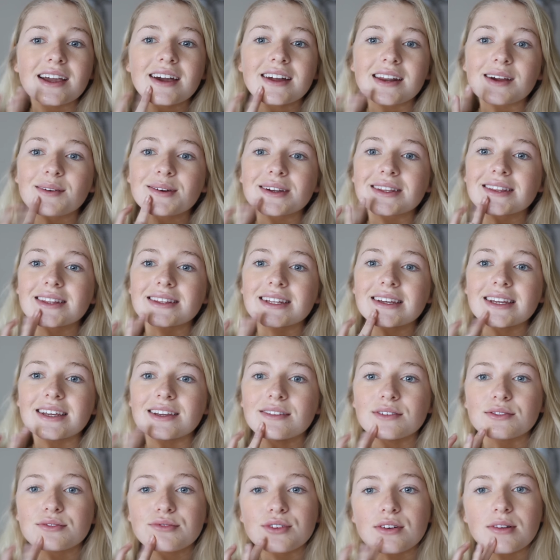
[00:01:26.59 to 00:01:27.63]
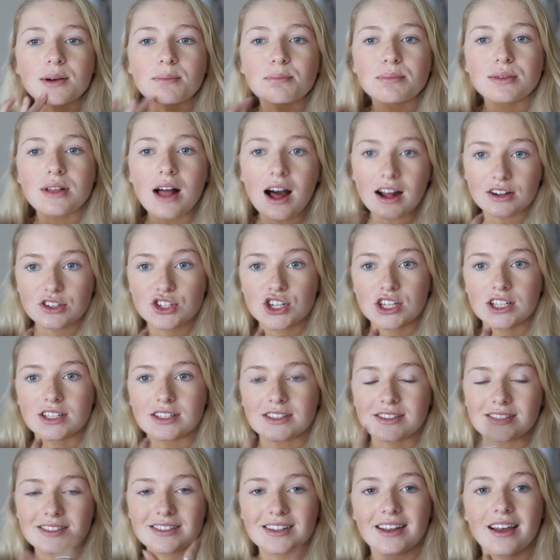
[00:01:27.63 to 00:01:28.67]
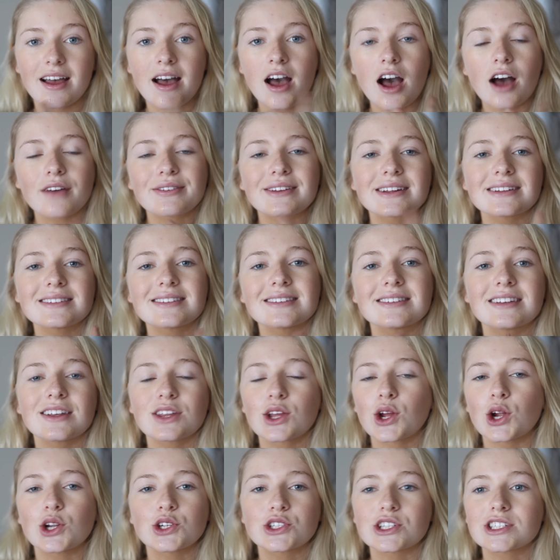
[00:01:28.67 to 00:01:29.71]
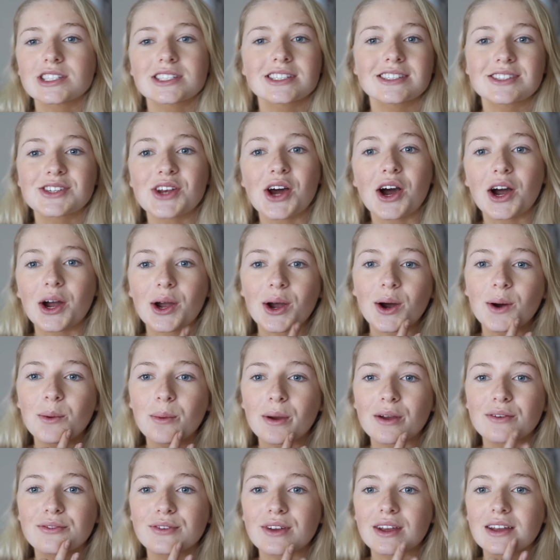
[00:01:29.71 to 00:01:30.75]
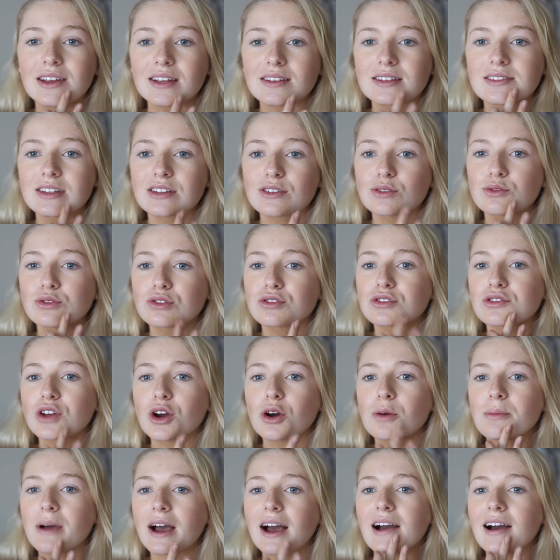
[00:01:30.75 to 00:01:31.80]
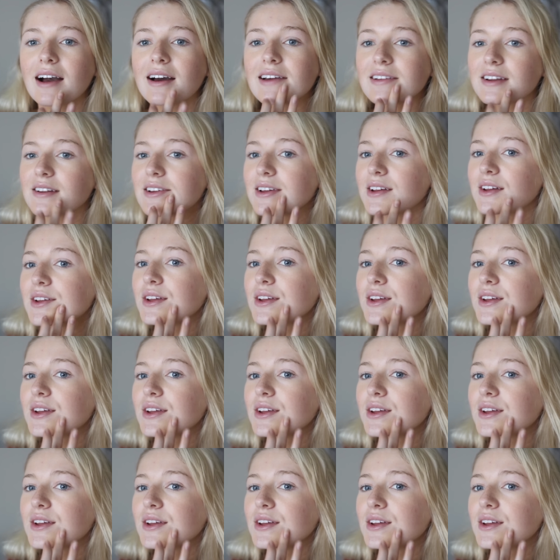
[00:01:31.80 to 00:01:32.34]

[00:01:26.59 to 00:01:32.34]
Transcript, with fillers: And I would leave blotches of concealer just stuck on my face so bad.